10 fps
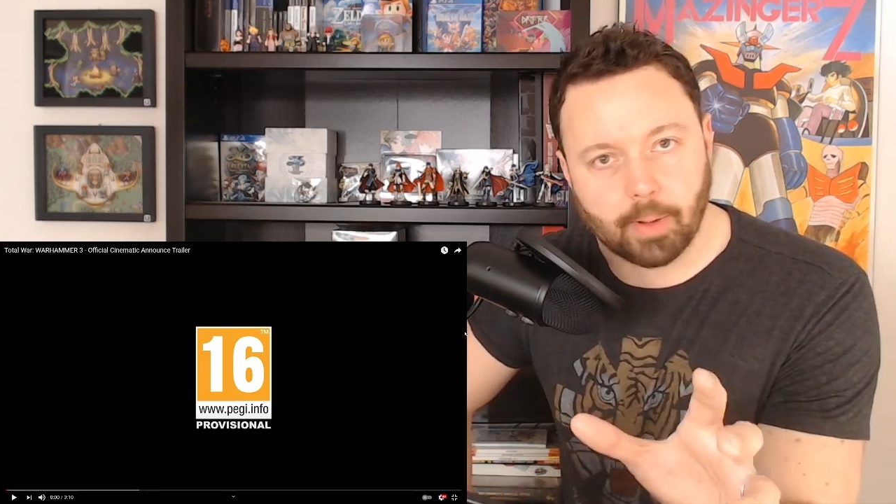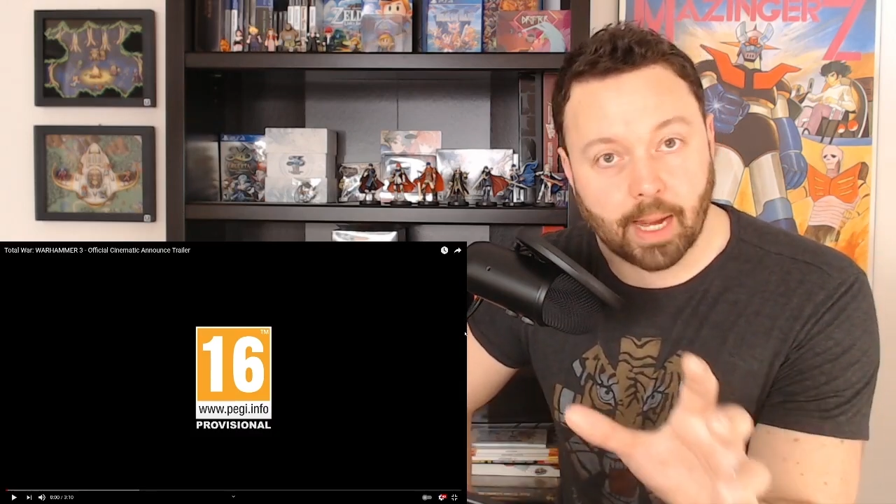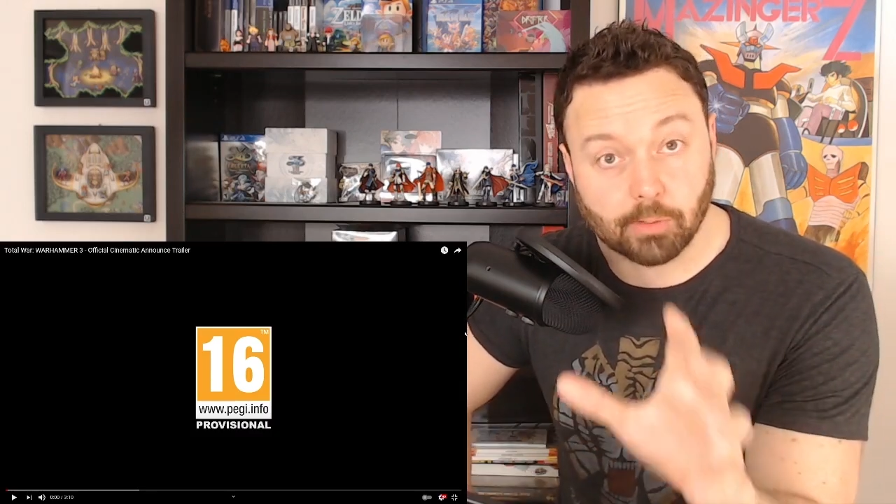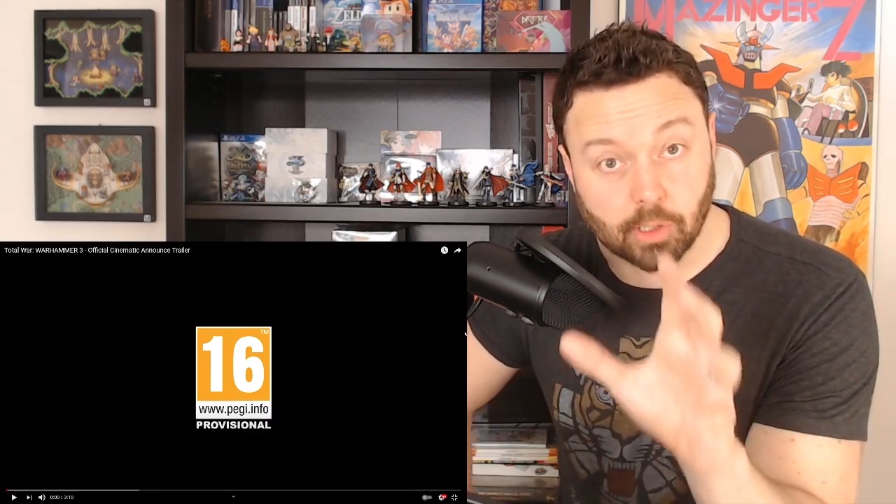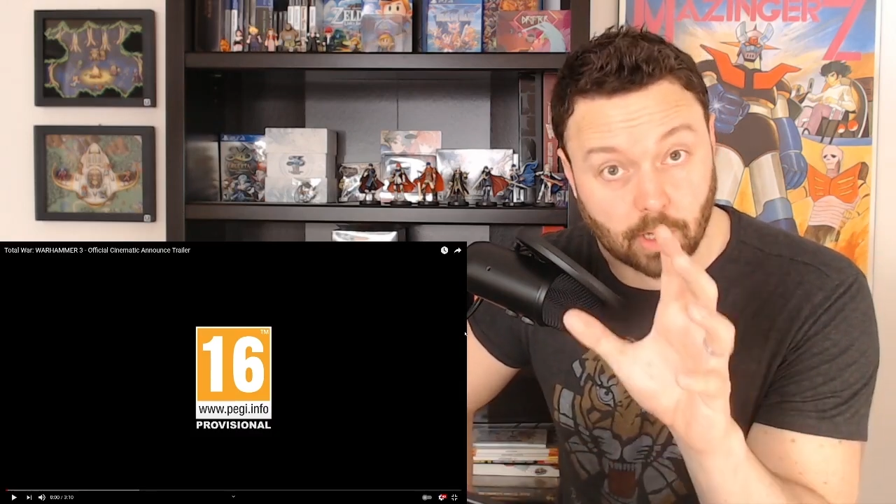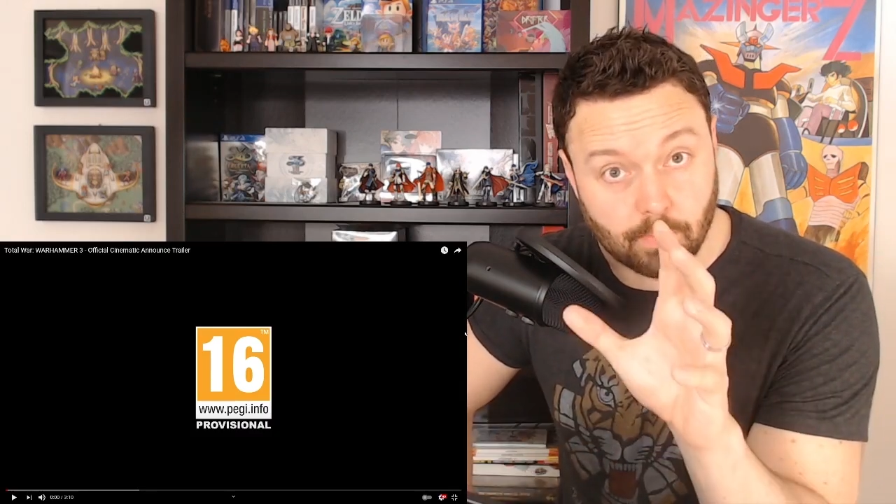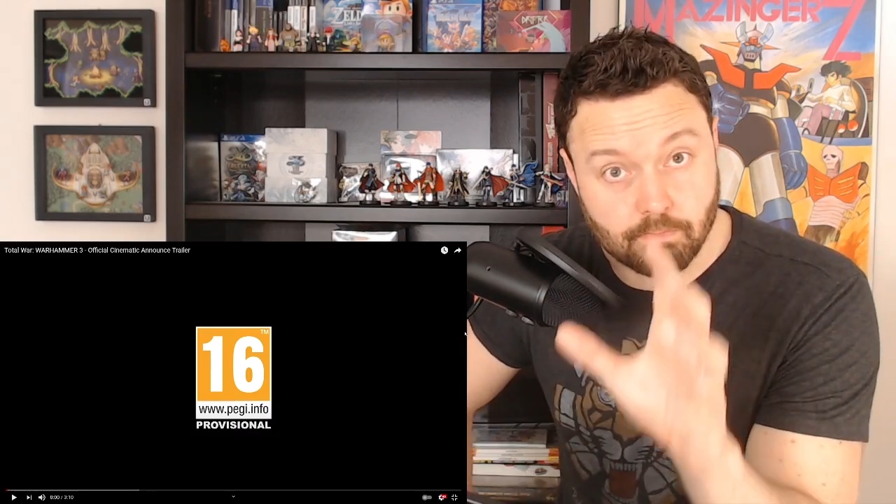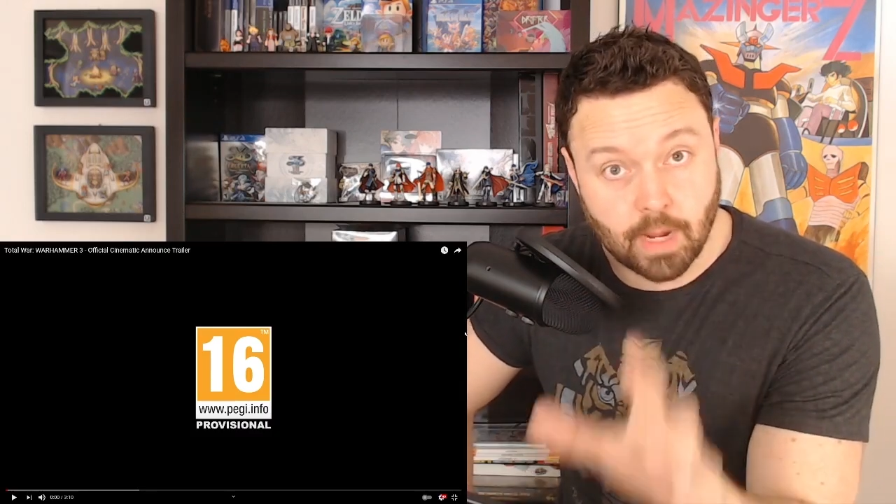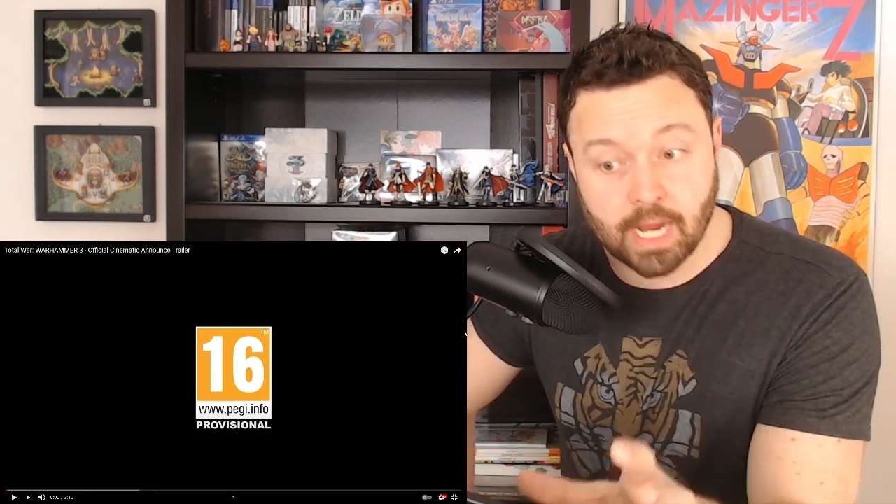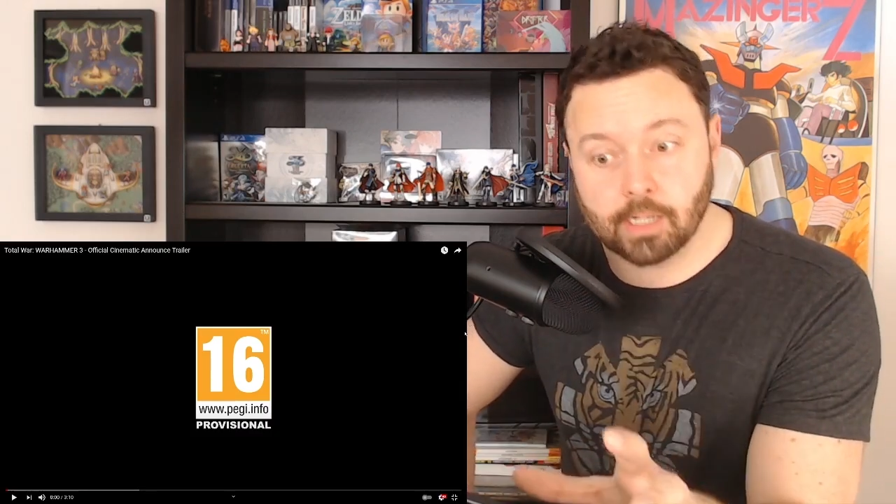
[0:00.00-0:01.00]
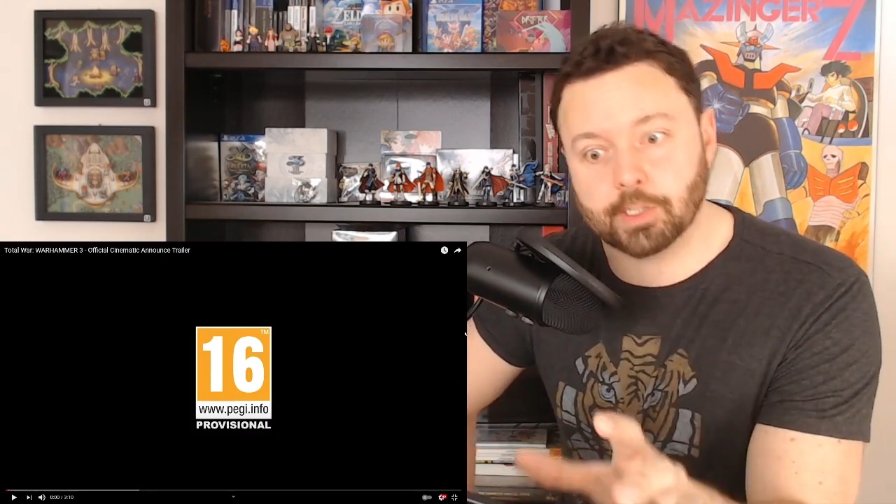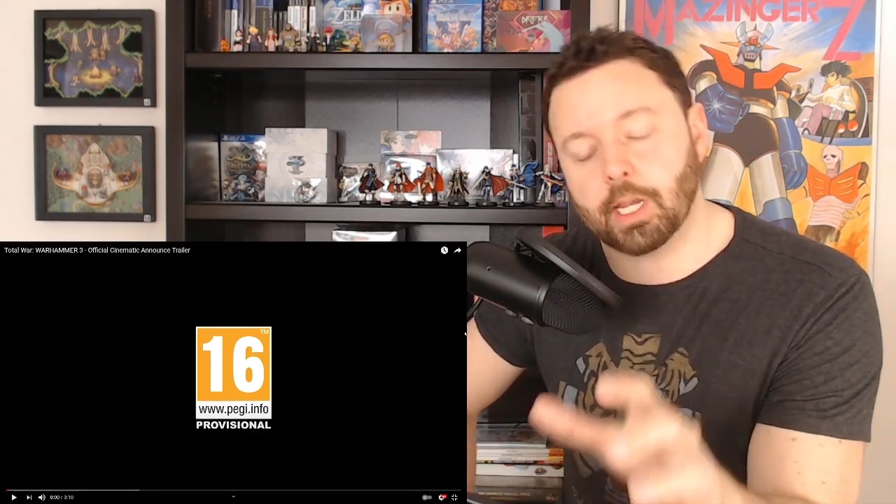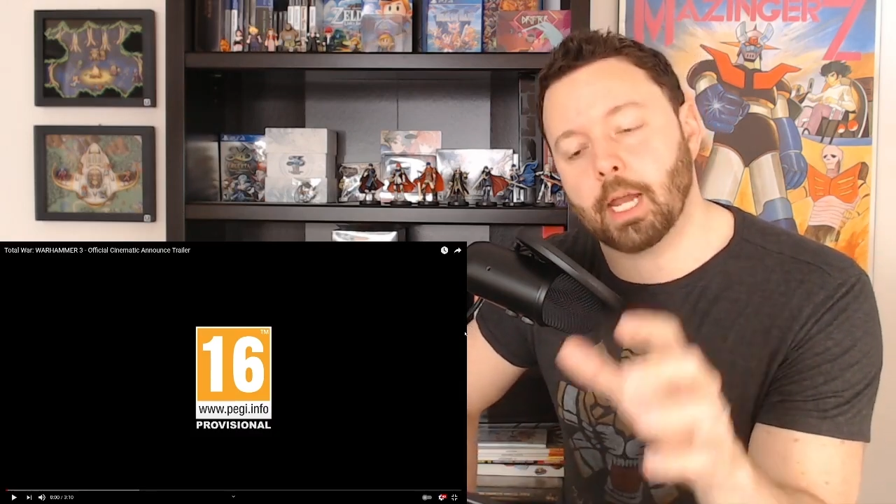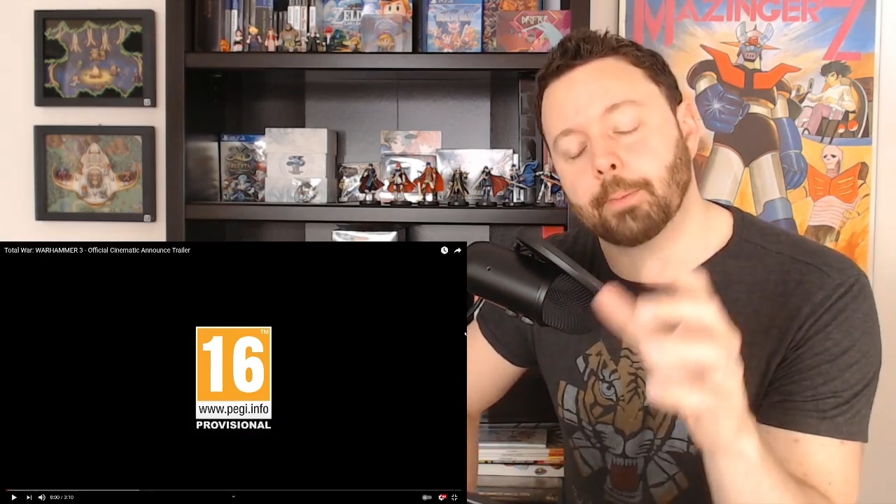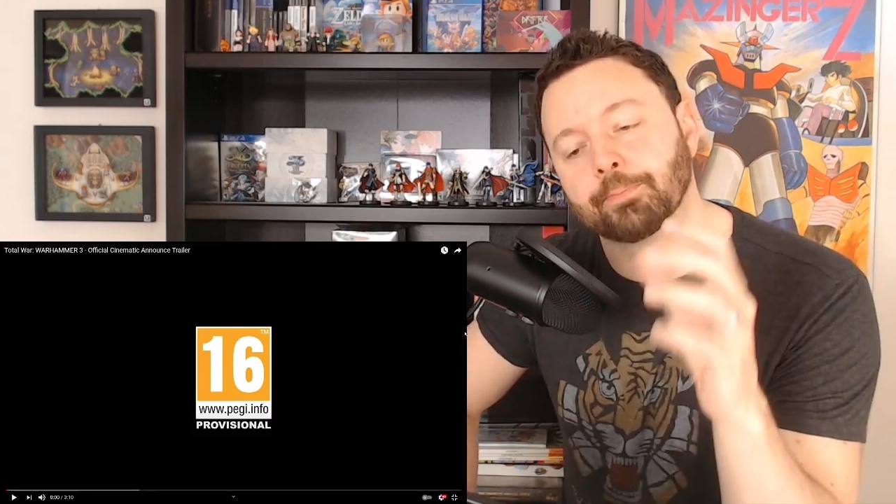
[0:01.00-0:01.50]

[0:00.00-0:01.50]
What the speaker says: games look amazing.